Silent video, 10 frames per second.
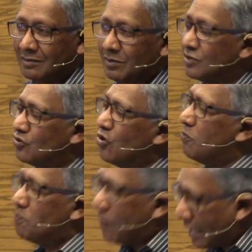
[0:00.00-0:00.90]
but
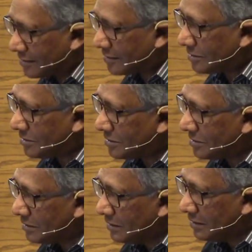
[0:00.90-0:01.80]
robust
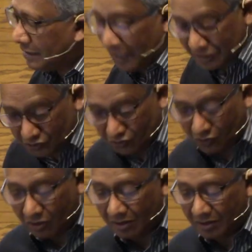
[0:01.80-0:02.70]
and
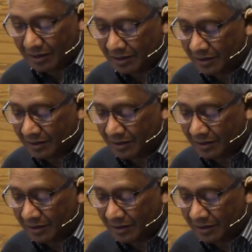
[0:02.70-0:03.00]
strong,